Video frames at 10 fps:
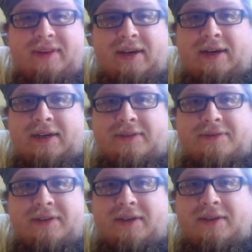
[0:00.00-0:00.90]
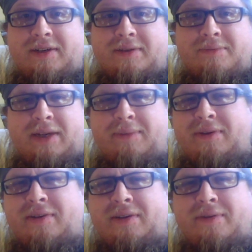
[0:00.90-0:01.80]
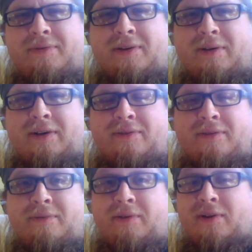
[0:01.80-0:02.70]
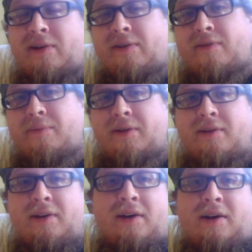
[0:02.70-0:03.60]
And maybe you could figure out something.